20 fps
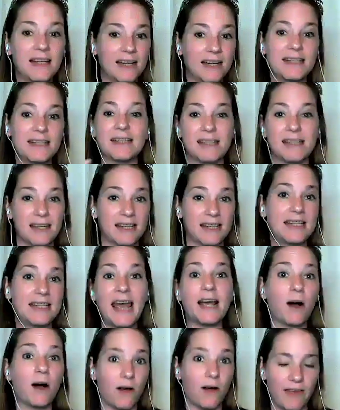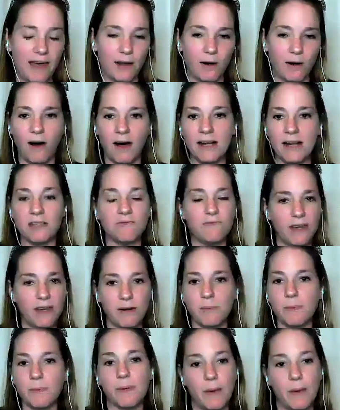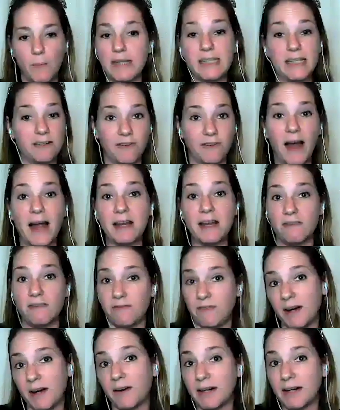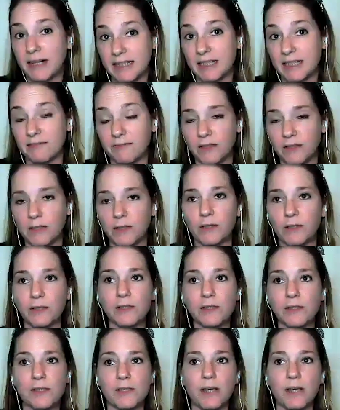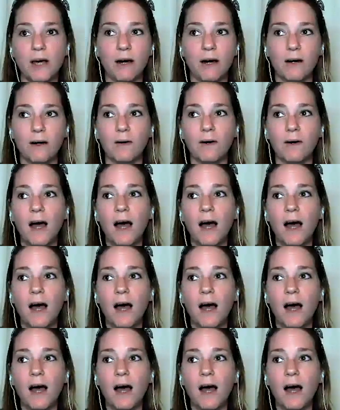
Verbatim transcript: gonna yeah. take all that on, it's, they, and we did right. find it very difficult. So